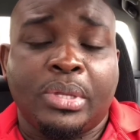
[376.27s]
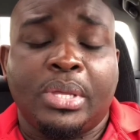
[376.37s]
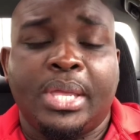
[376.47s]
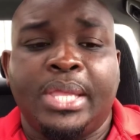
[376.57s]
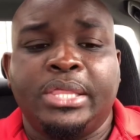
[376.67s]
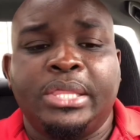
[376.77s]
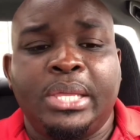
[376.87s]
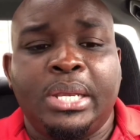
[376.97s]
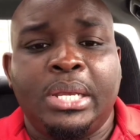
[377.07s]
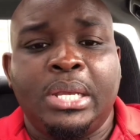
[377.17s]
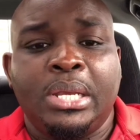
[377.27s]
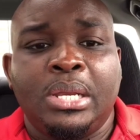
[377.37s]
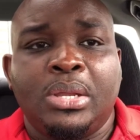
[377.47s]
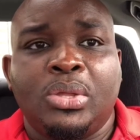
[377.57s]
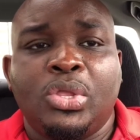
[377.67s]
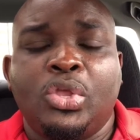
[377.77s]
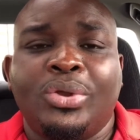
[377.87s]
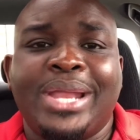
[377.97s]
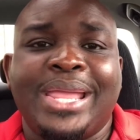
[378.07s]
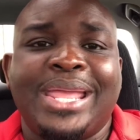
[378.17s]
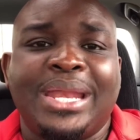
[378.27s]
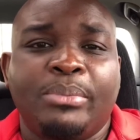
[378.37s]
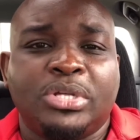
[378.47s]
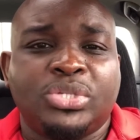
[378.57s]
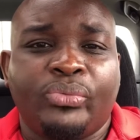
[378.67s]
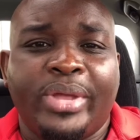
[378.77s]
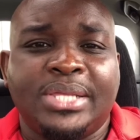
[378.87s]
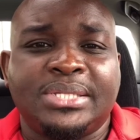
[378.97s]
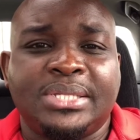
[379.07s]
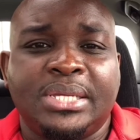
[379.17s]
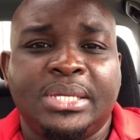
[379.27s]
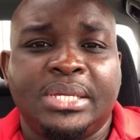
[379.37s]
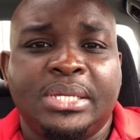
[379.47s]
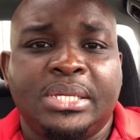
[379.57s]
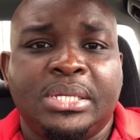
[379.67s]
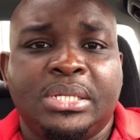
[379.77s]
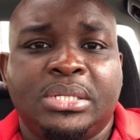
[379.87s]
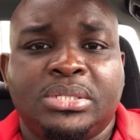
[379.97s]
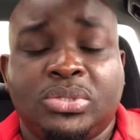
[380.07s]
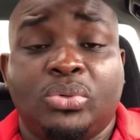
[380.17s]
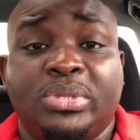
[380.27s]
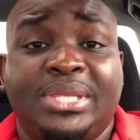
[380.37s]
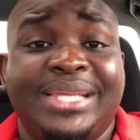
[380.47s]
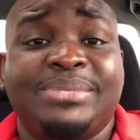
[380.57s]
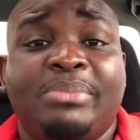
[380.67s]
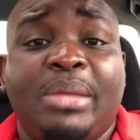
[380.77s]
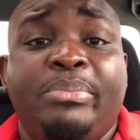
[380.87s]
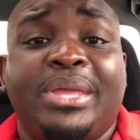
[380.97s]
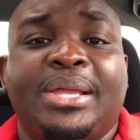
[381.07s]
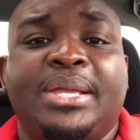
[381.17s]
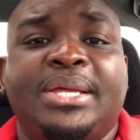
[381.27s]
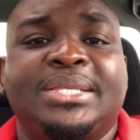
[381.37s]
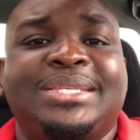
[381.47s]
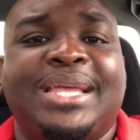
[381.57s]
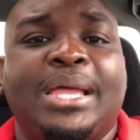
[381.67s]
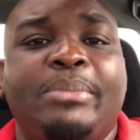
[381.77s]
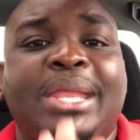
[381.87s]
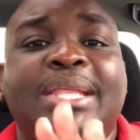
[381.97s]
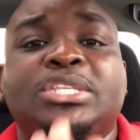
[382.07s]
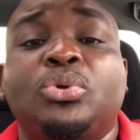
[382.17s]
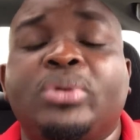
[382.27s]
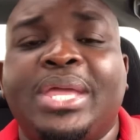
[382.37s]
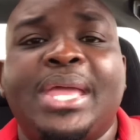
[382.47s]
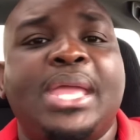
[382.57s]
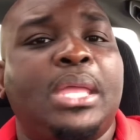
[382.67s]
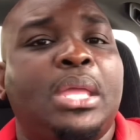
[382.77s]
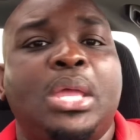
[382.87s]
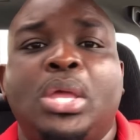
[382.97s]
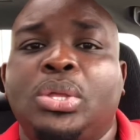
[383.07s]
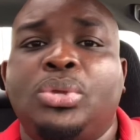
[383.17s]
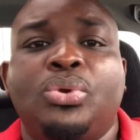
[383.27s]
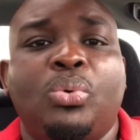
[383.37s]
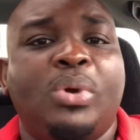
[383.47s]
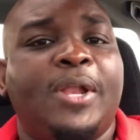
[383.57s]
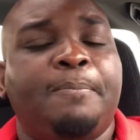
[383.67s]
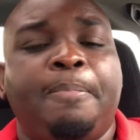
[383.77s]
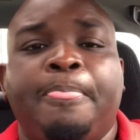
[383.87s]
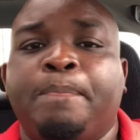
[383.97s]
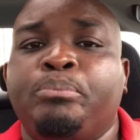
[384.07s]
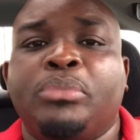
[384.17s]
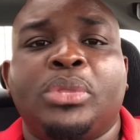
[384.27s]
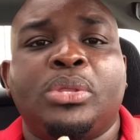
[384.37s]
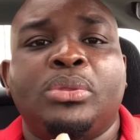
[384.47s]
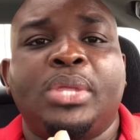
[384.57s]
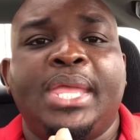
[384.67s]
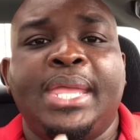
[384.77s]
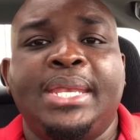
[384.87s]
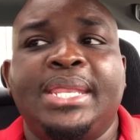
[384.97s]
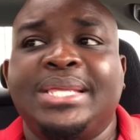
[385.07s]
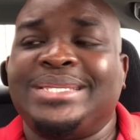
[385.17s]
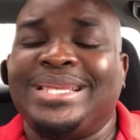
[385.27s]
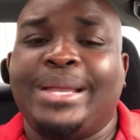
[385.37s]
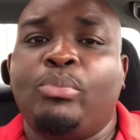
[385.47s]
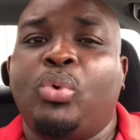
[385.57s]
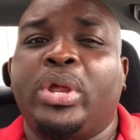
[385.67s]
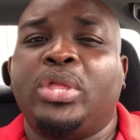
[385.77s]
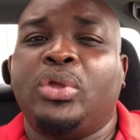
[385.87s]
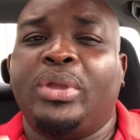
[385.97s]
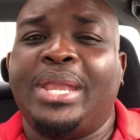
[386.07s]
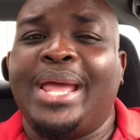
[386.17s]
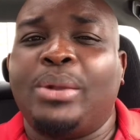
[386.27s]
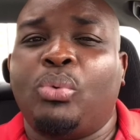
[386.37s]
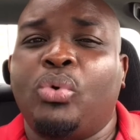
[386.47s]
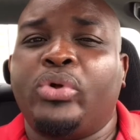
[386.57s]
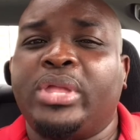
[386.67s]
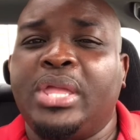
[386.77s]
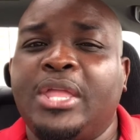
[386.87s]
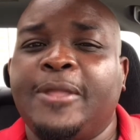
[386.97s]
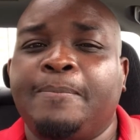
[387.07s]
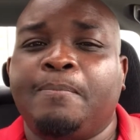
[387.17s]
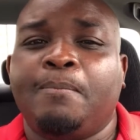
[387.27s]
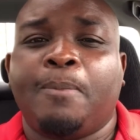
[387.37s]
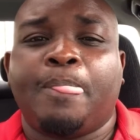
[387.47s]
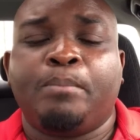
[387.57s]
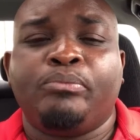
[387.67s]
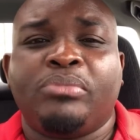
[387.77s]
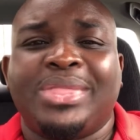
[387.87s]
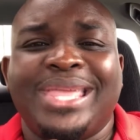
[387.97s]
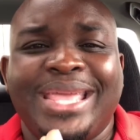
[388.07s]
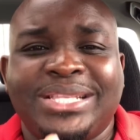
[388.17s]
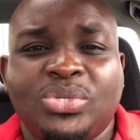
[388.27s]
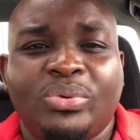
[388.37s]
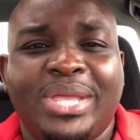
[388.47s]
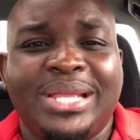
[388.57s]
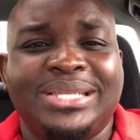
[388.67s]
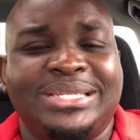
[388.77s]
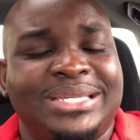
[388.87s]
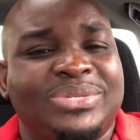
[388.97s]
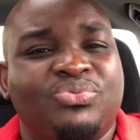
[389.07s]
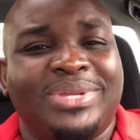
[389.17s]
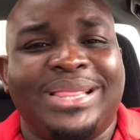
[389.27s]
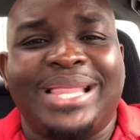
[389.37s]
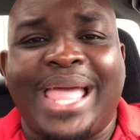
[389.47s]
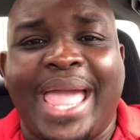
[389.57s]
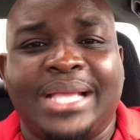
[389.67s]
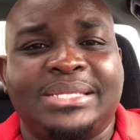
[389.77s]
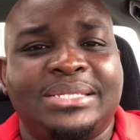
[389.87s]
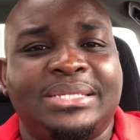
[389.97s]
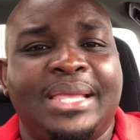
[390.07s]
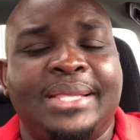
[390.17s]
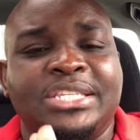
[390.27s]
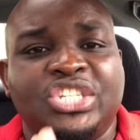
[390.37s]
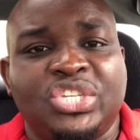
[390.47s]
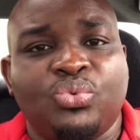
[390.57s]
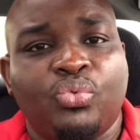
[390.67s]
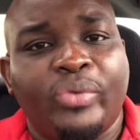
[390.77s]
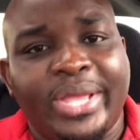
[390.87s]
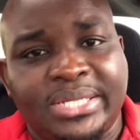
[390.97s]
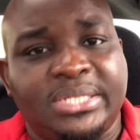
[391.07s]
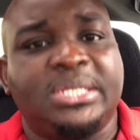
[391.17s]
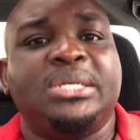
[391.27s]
And then you're not getting much rest. So this might be a good time, and it's okay. You know what? In this time where you're not working, it's okay to just relax and just rest.